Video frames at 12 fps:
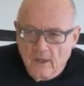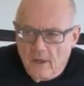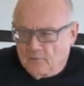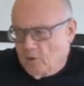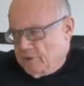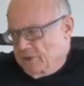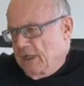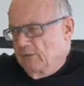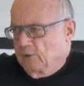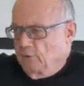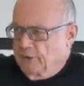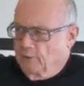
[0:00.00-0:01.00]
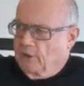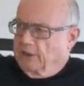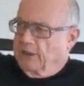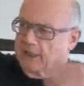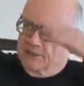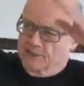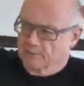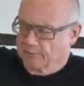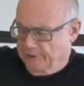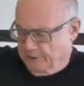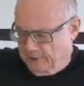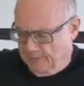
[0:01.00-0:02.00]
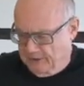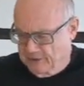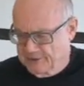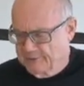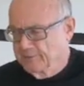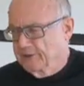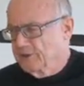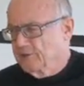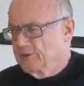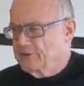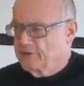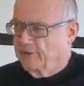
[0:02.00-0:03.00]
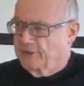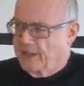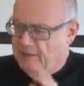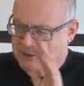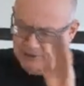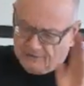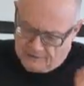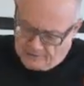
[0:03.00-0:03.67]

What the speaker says: Of course, that would only work against the British because the British were so nice.